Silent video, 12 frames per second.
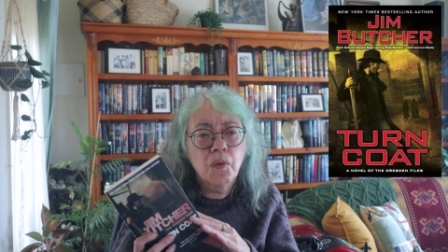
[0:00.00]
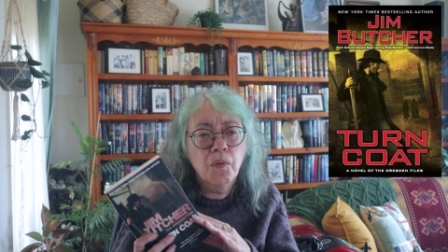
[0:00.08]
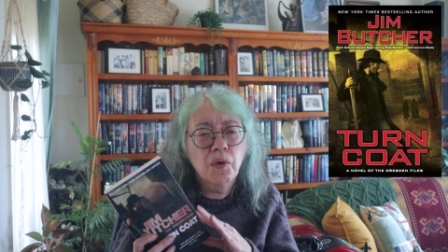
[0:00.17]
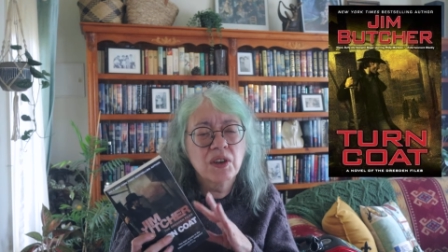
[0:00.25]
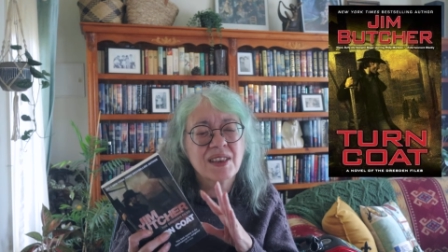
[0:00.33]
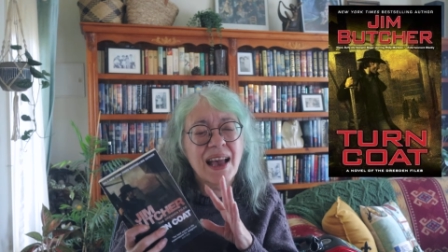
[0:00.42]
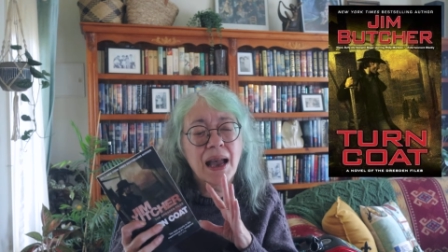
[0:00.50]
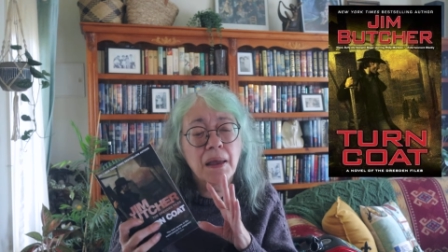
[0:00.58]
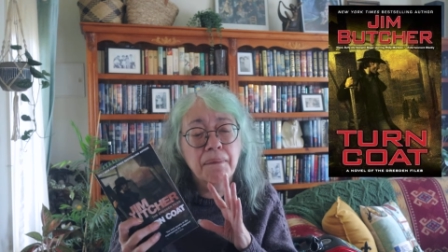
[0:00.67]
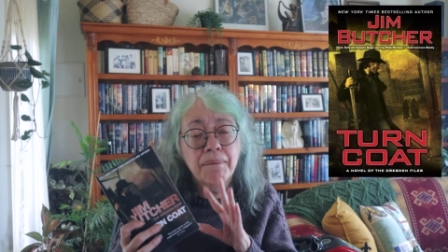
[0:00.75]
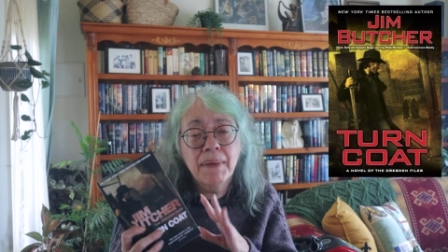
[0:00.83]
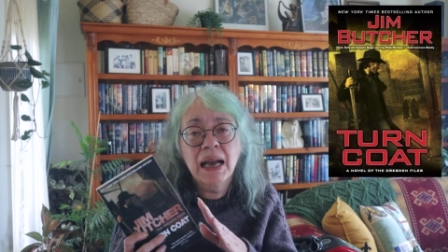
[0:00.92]
was a
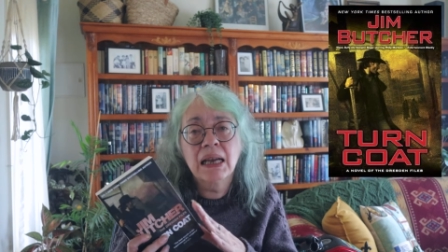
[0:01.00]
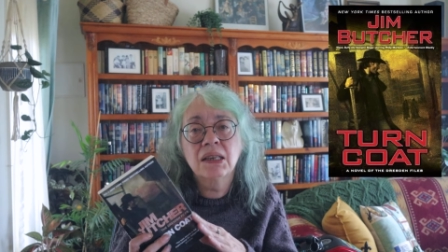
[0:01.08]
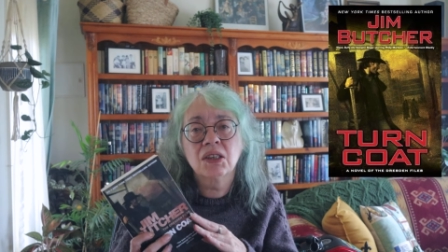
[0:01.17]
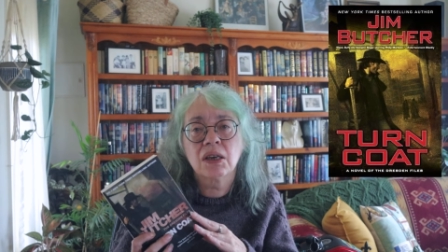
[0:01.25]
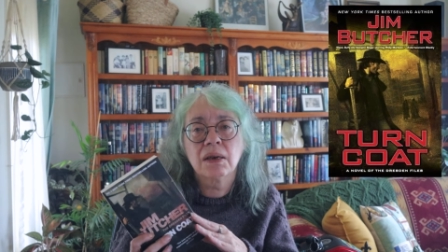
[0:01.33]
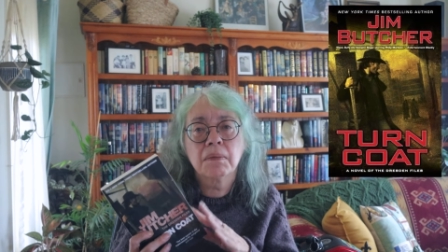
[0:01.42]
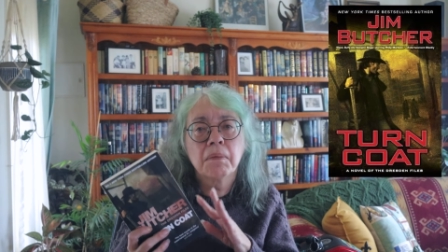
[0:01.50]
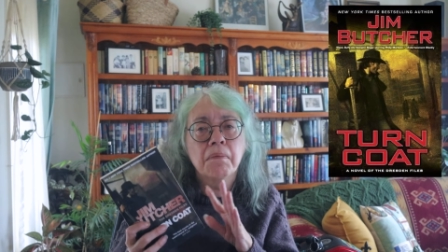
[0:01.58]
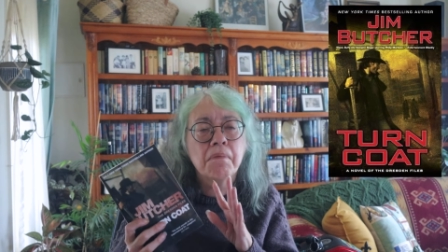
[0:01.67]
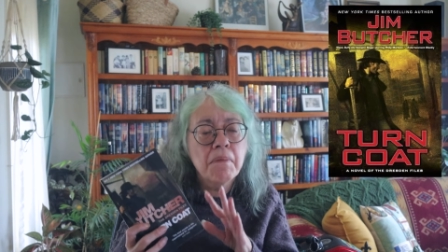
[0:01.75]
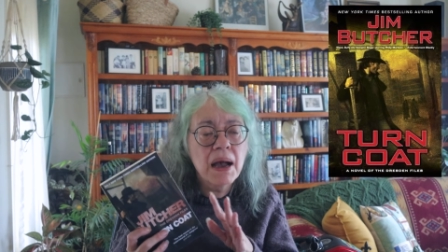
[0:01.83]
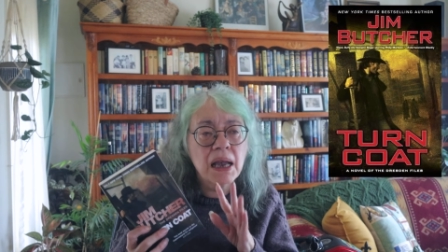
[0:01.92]
major,
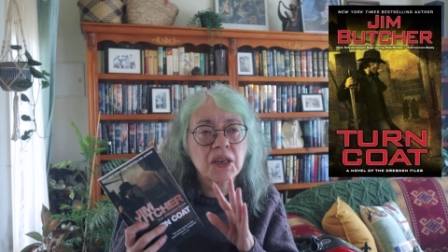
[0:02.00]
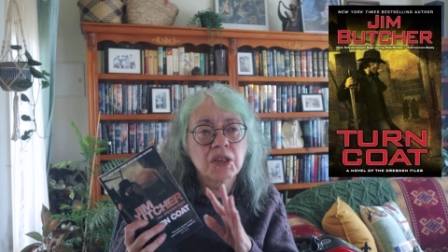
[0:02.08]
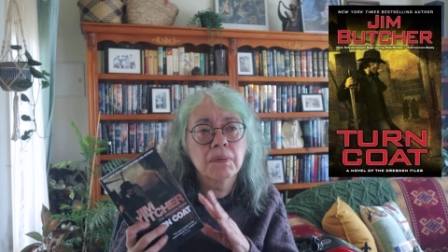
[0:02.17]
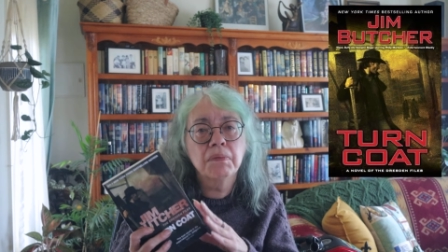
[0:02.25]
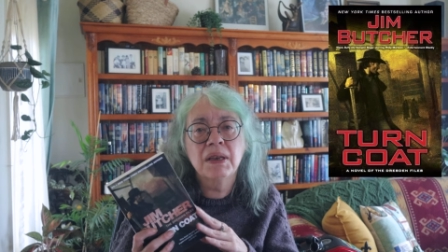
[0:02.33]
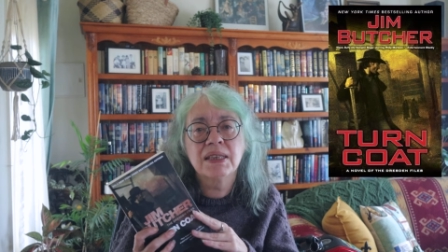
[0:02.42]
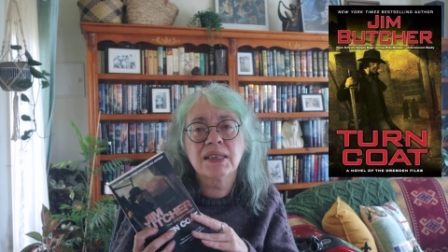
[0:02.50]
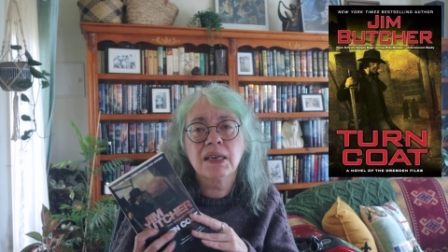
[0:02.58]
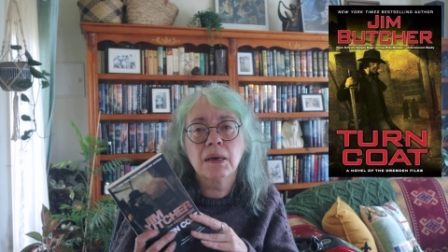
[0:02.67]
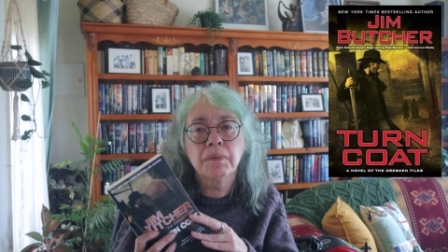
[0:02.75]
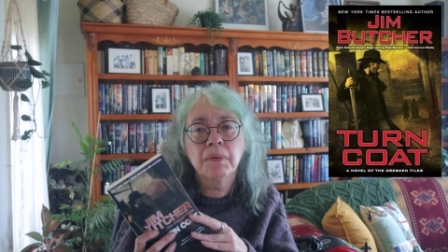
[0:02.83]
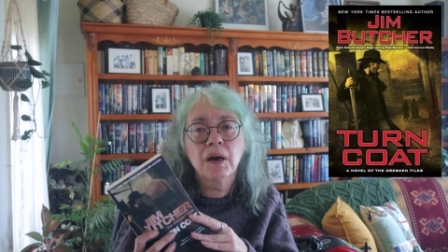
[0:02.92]
major
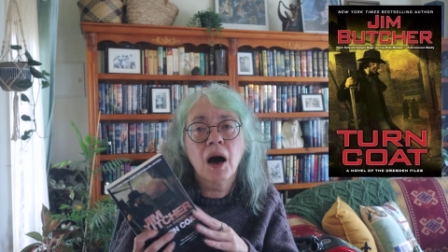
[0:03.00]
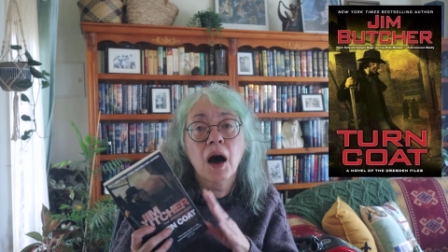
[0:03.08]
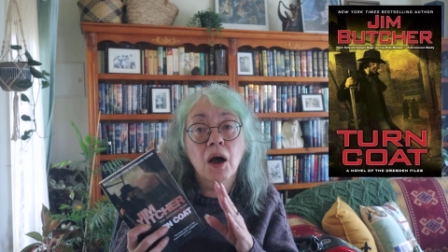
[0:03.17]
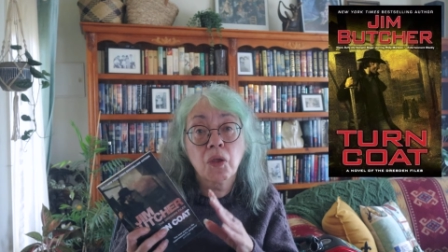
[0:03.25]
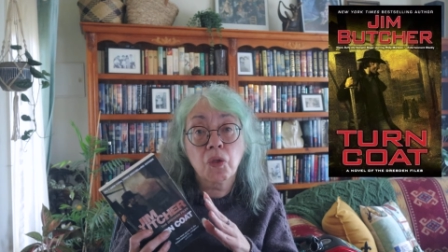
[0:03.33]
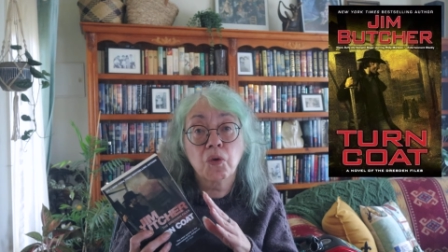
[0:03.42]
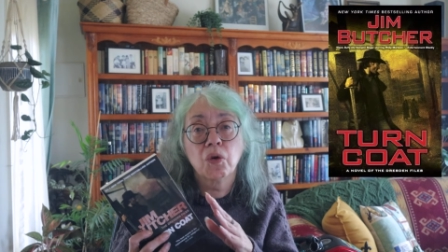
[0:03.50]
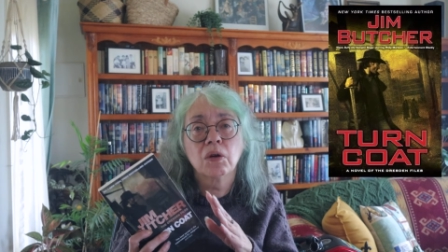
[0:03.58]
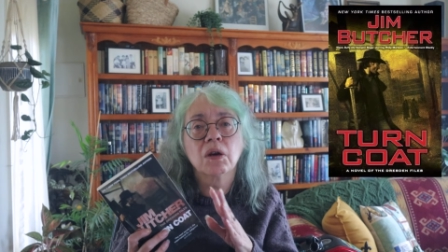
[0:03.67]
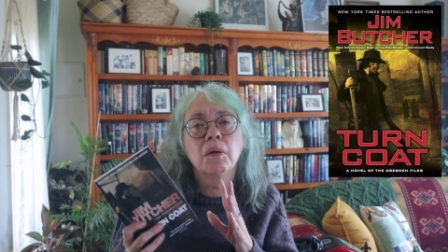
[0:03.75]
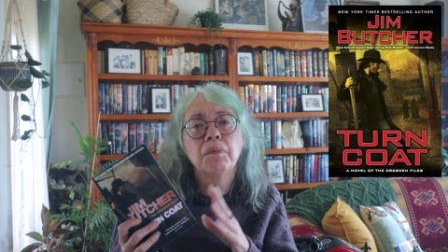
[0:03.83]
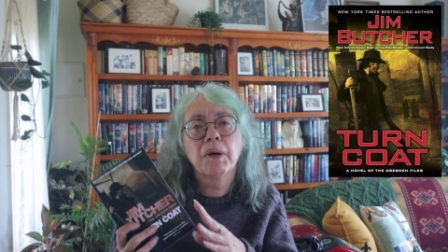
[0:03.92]
misstep, I
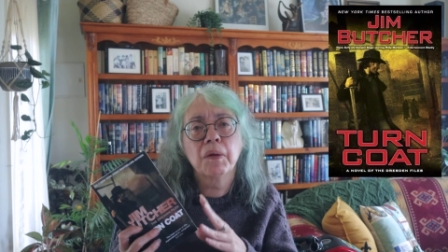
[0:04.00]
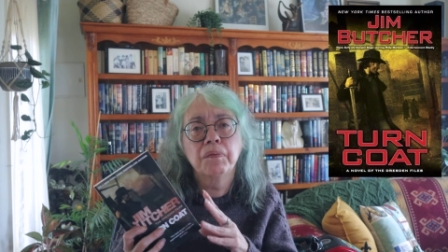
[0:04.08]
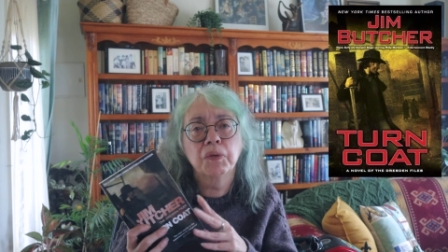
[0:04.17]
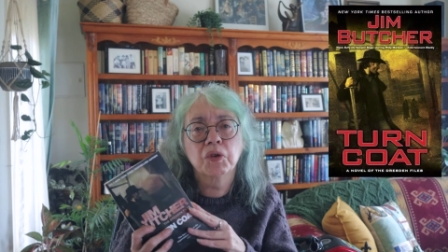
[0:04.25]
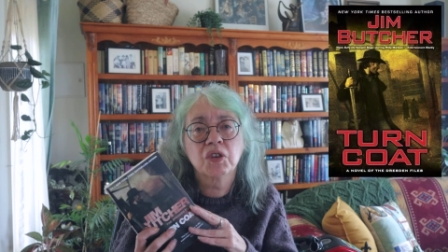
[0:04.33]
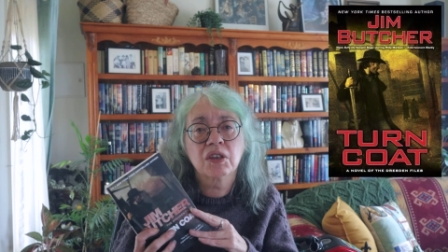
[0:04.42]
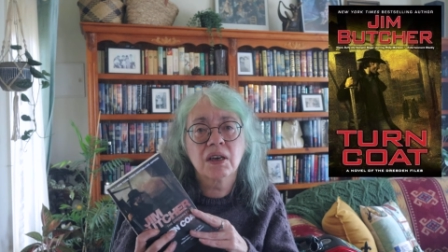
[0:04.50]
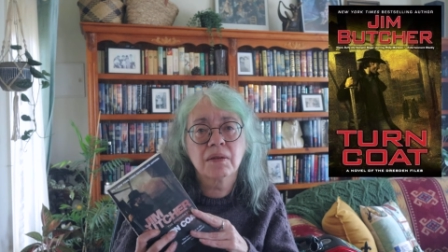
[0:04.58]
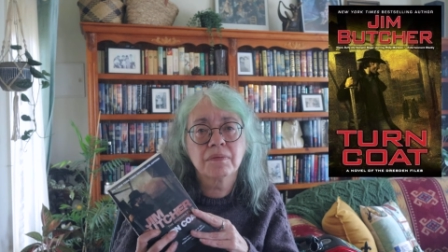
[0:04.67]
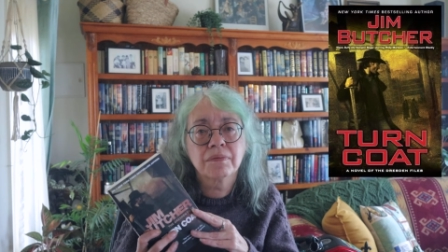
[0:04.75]
thought, by Butcher.